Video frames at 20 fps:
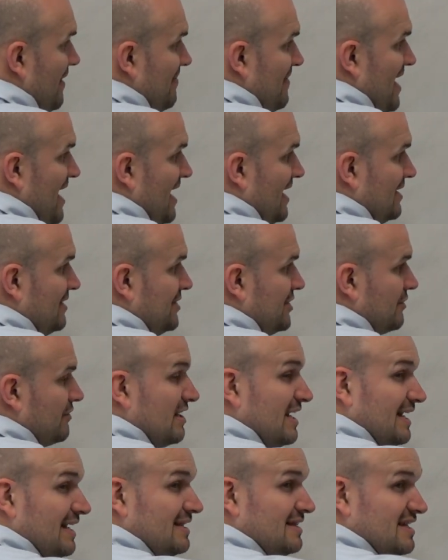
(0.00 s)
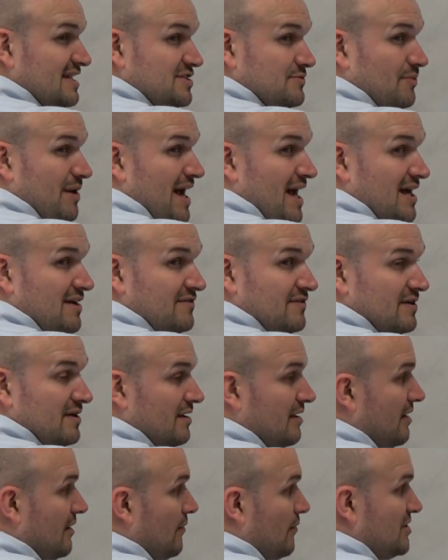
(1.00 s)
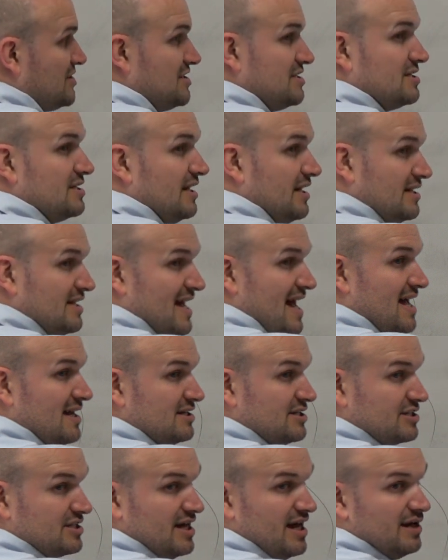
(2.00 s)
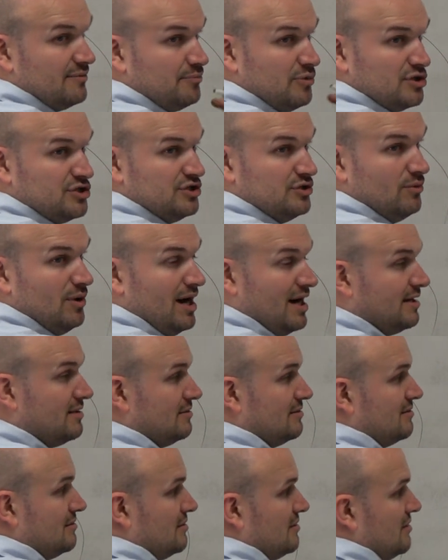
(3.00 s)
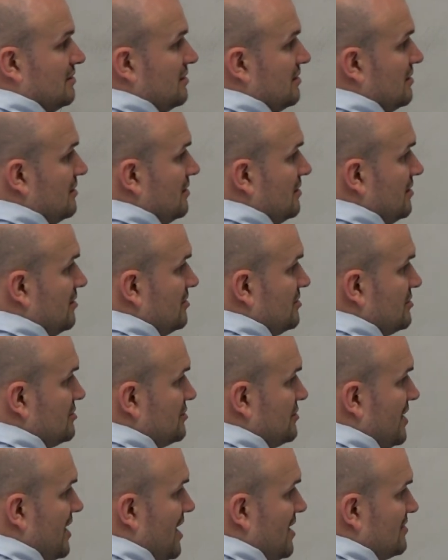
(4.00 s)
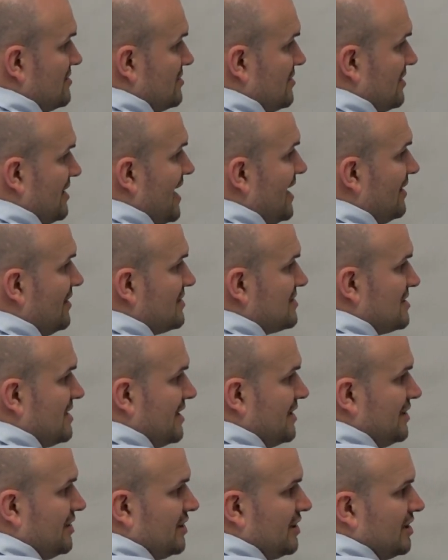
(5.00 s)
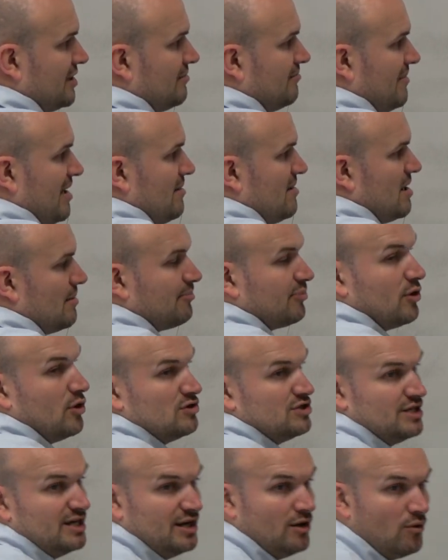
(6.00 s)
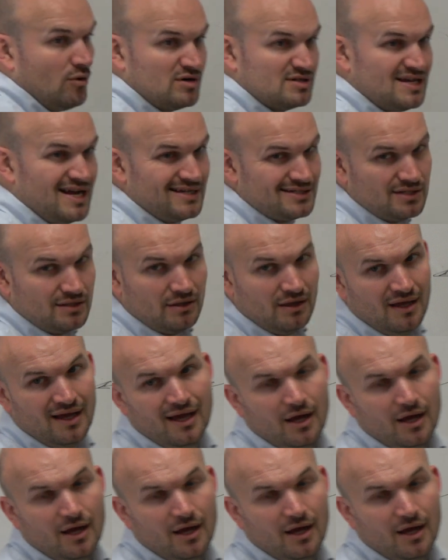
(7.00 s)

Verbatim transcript: And then you're hitting this wave, which is going to, again, just kind of push you what? Straight out. So it kind of looks like you're maybe approaching a horizontal.